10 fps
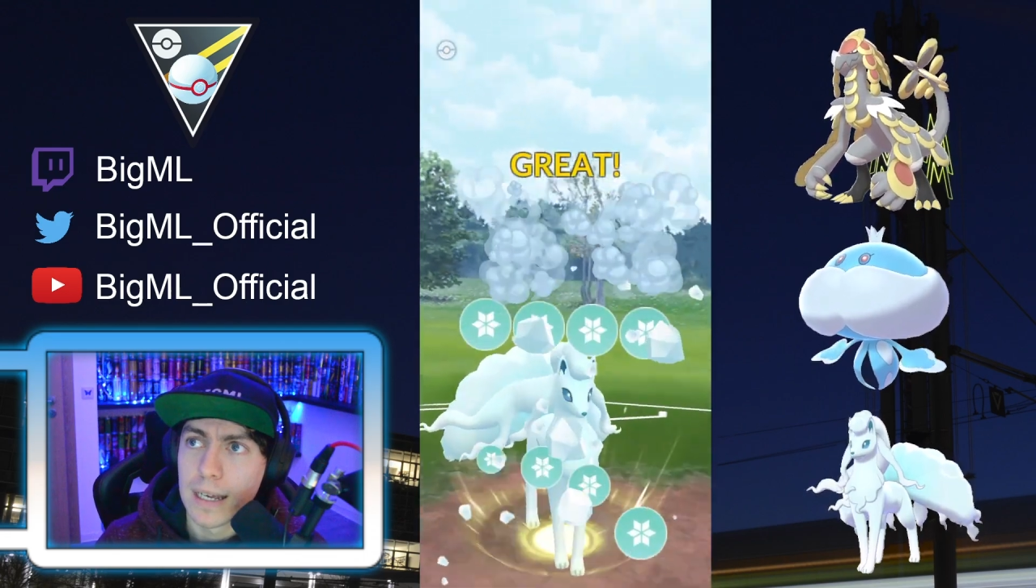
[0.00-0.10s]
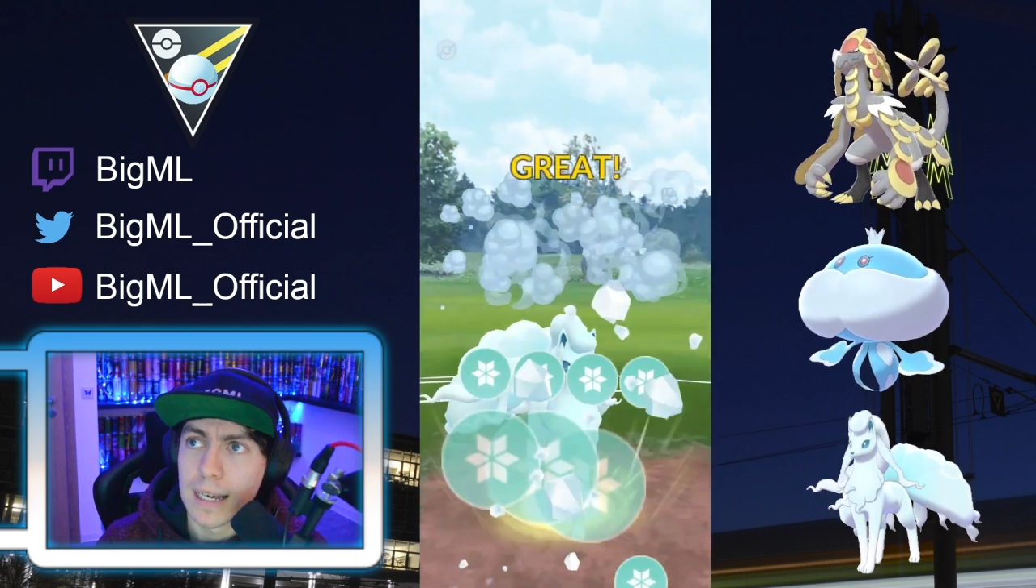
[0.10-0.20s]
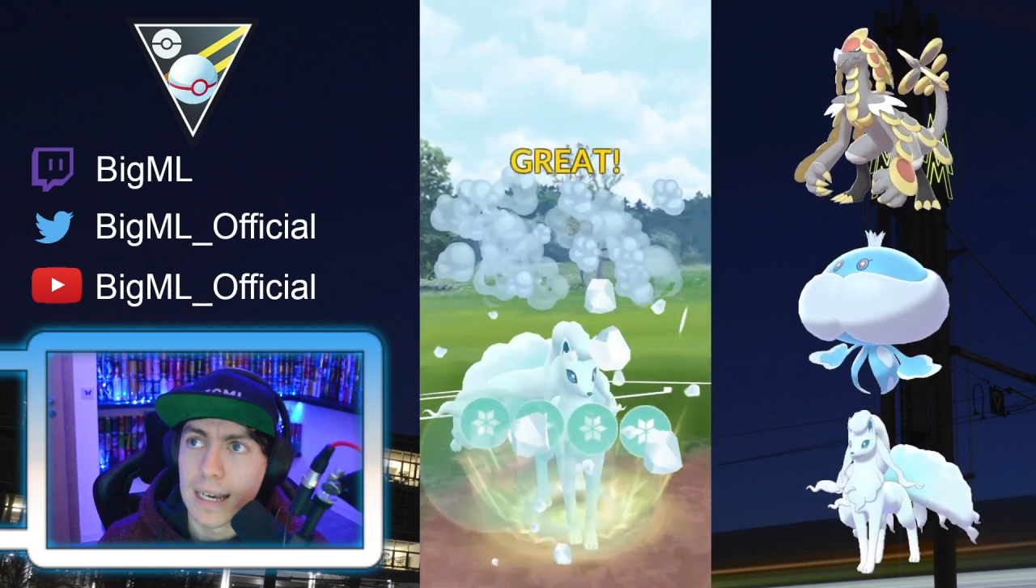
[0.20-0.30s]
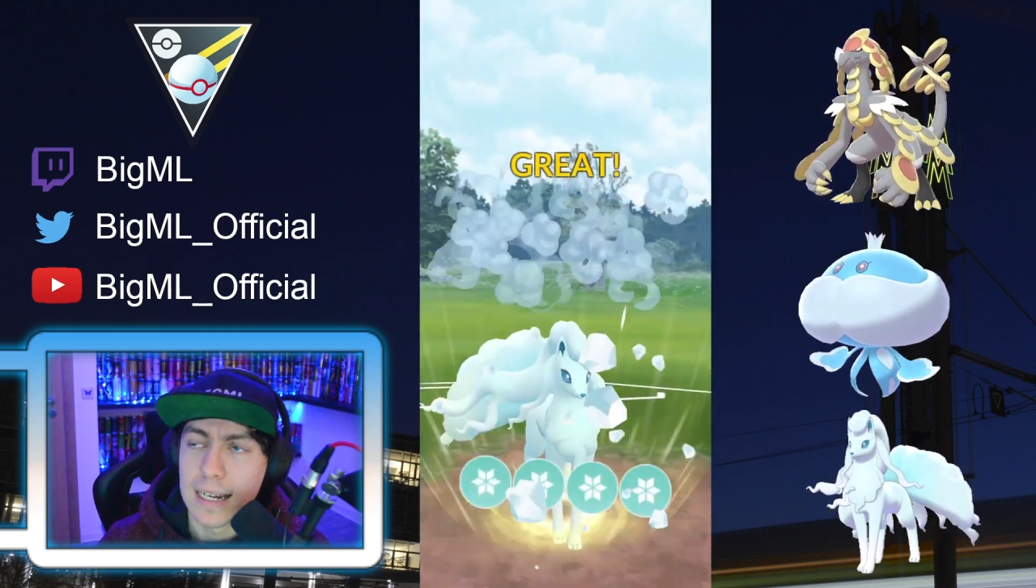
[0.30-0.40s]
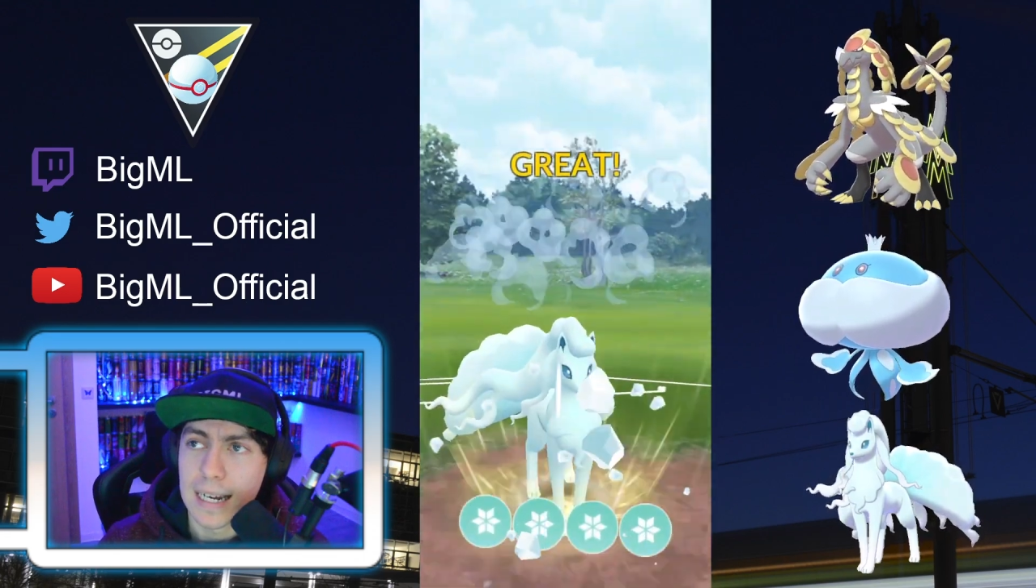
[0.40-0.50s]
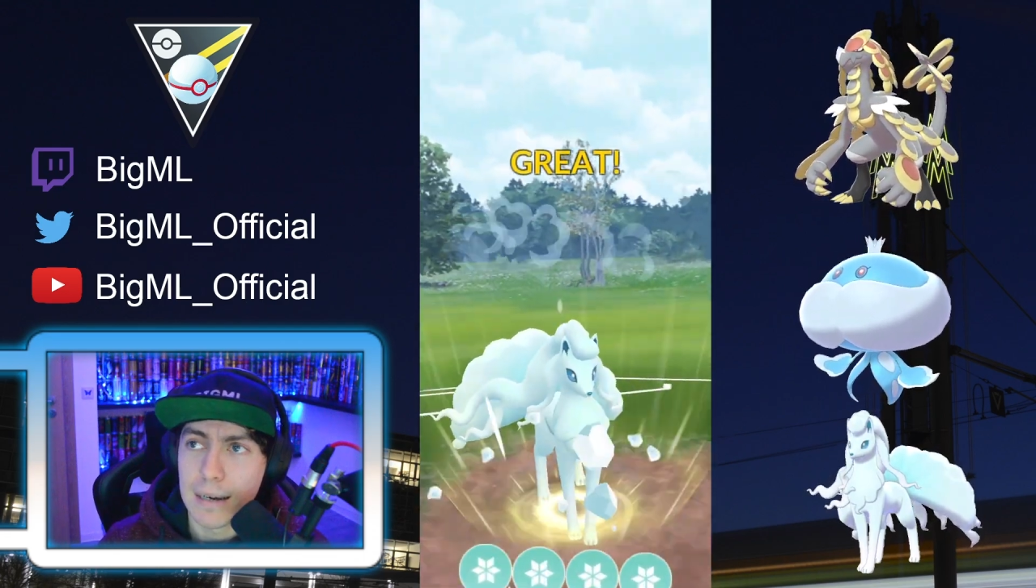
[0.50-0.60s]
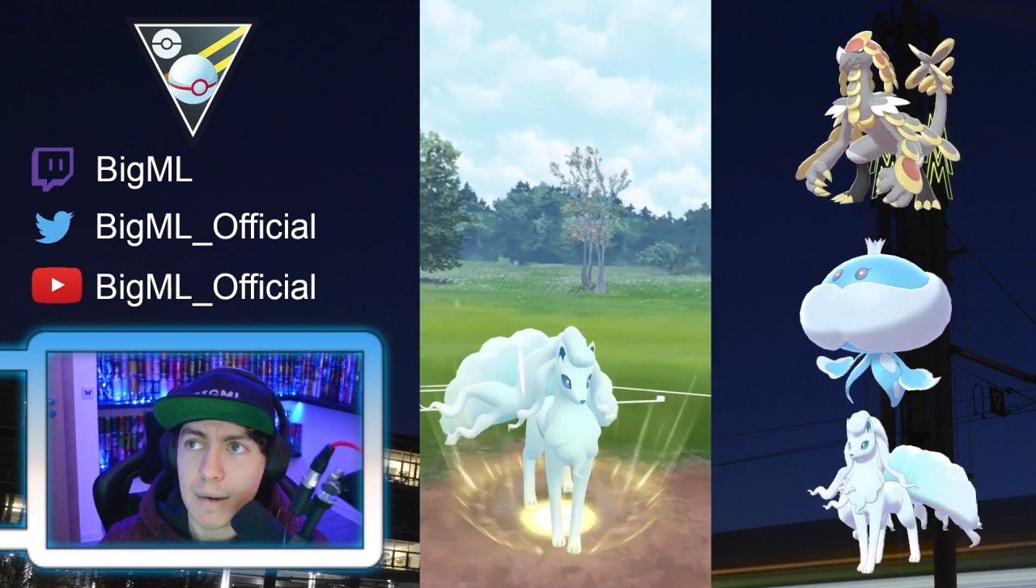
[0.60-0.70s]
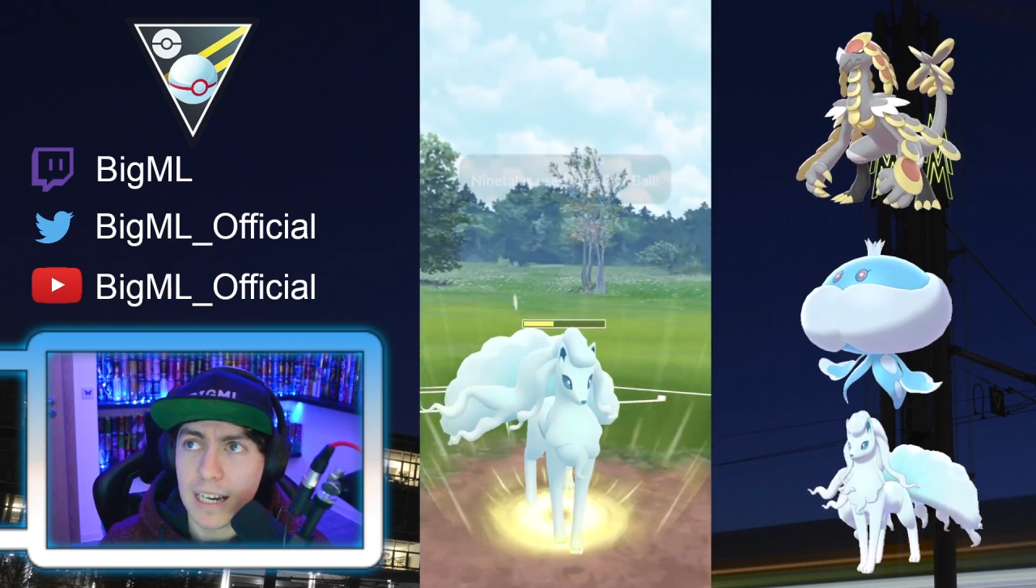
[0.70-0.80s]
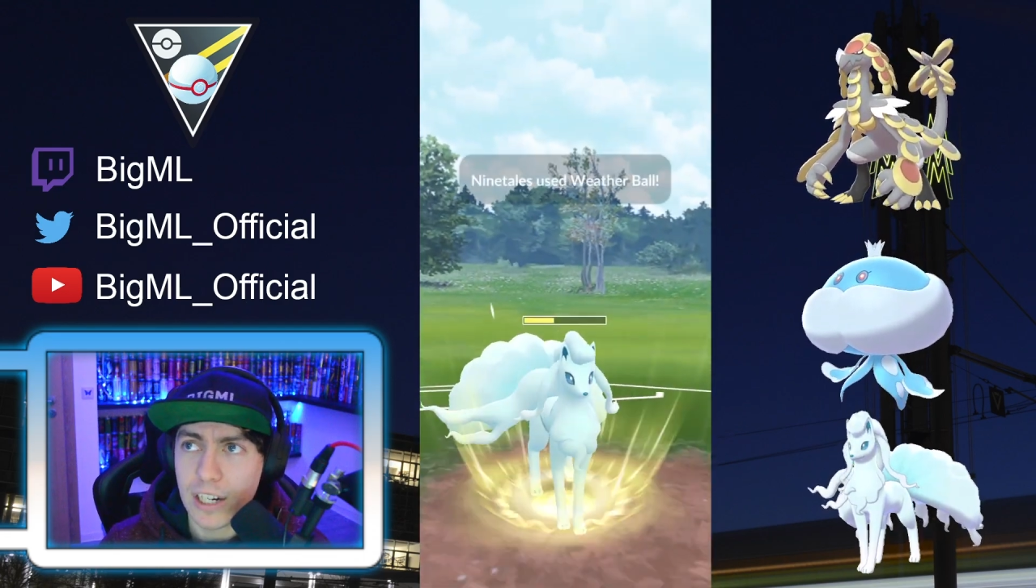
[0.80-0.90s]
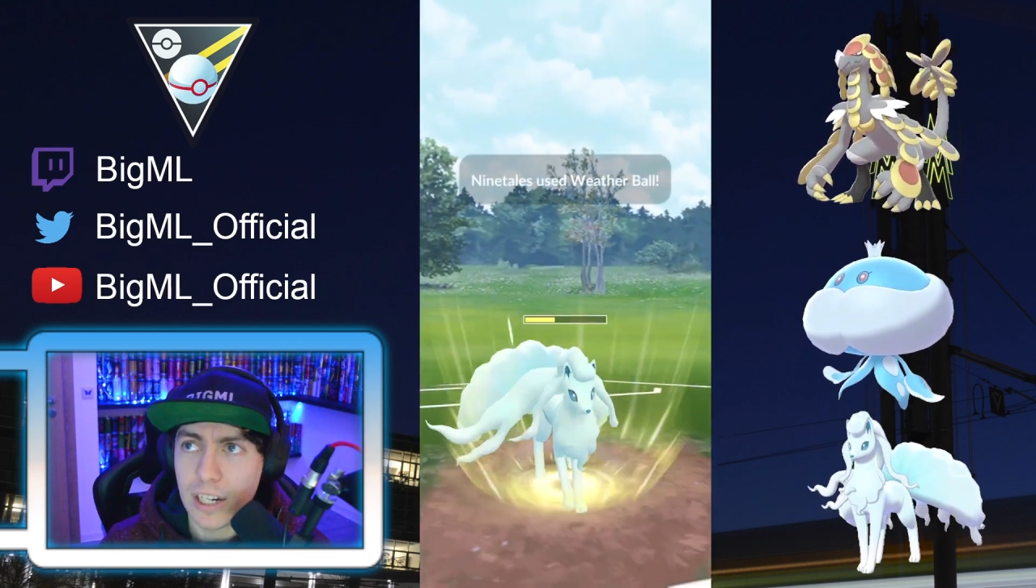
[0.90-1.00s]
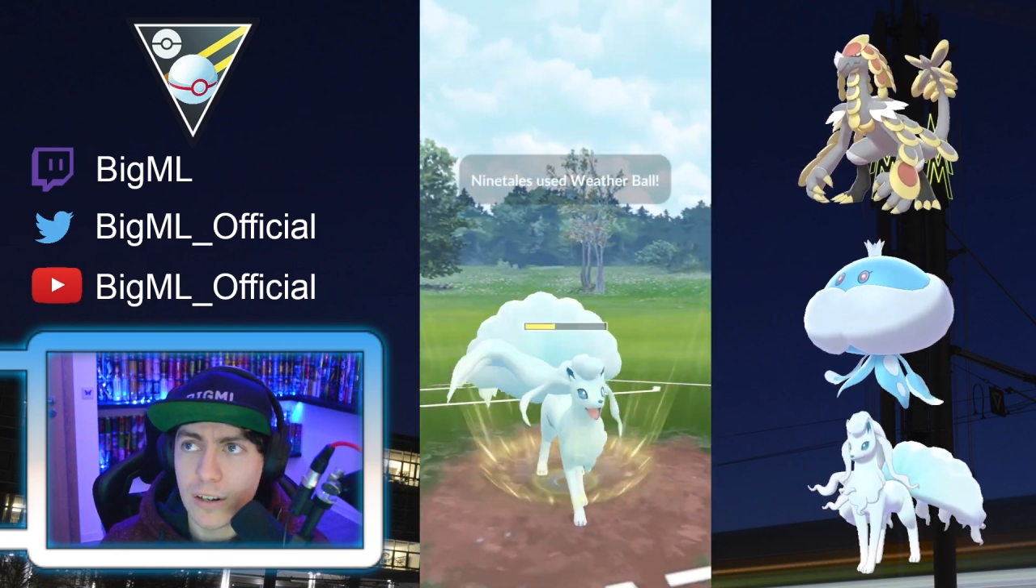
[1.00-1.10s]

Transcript: and I'm actually gonna